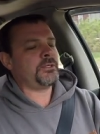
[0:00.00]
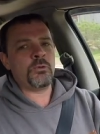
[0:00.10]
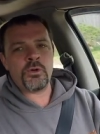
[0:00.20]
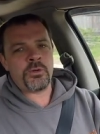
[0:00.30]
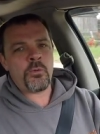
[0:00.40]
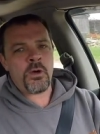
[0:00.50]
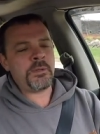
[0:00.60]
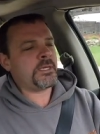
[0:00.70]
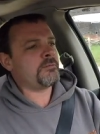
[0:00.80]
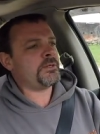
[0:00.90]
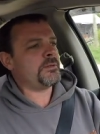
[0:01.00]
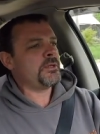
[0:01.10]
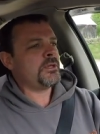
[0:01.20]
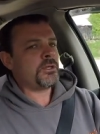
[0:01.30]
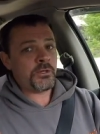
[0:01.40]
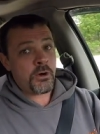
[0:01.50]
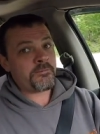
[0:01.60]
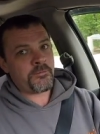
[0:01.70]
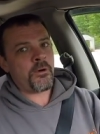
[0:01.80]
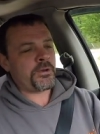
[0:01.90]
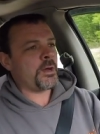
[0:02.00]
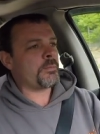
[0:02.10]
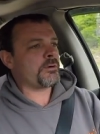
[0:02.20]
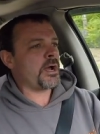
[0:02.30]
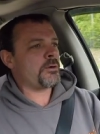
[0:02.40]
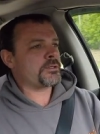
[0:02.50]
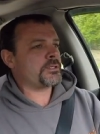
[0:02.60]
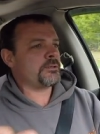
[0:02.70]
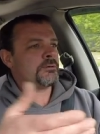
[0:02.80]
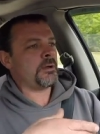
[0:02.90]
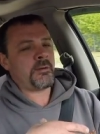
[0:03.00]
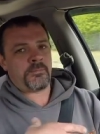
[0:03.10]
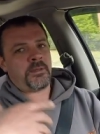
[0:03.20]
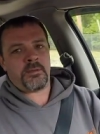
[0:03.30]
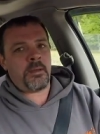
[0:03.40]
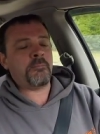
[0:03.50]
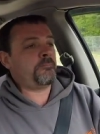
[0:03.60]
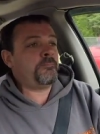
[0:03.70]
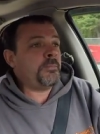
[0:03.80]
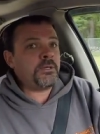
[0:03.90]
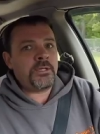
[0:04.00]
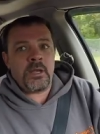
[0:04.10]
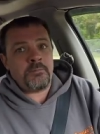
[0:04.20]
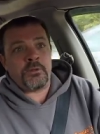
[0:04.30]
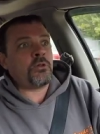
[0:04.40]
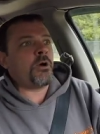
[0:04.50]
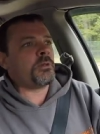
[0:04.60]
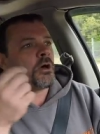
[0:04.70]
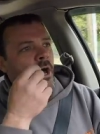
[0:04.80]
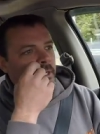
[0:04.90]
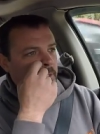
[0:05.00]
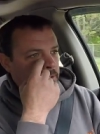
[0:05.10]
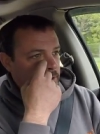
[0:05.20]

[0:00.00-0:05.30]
You wouldn't want me giving your phone number out to a global audience.